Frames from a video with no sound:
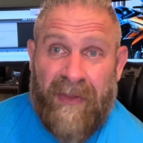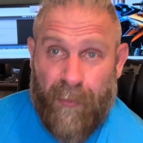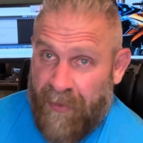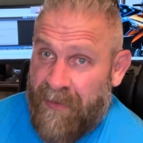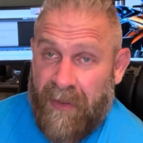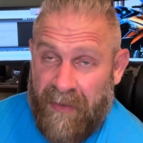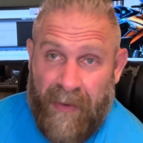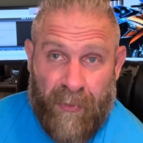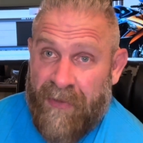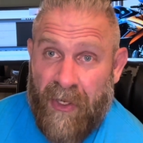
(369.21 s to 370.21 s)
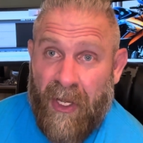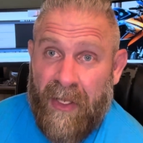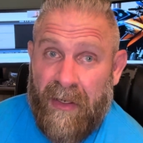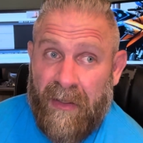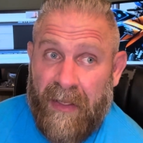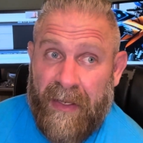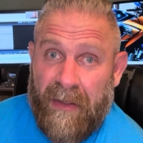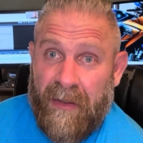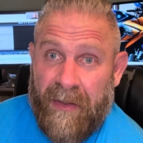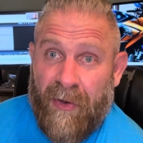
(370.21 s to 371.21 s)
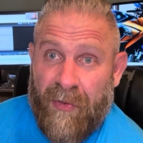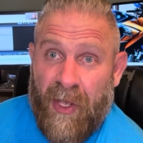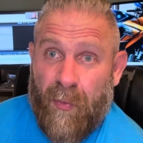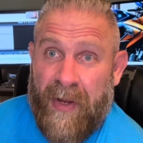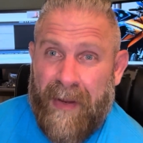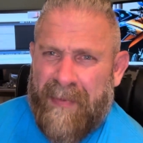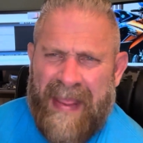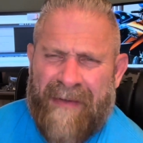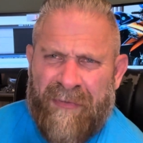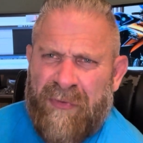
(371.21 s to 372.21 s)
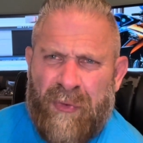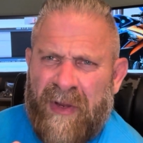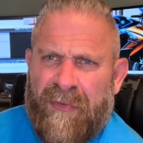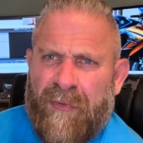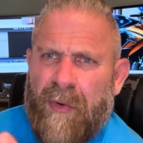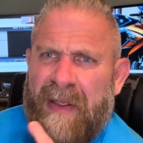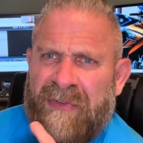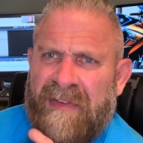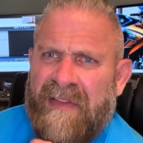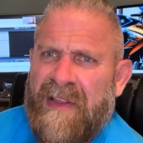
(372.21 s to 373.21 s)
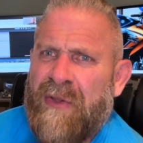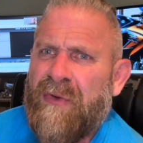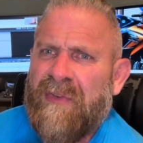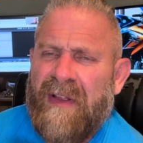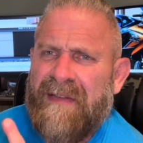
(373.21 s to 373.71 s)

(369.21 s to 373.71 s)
They were in the gun, like, you know, gun wing, but they have a few different formations that they use.